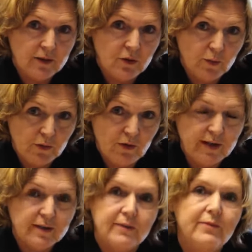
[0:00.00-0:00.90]
human
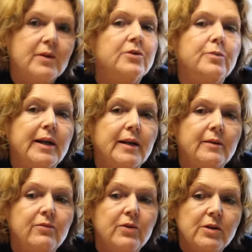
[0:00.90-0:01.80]
rights and
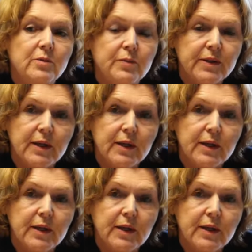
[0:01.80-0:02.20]
fundamental freedoms,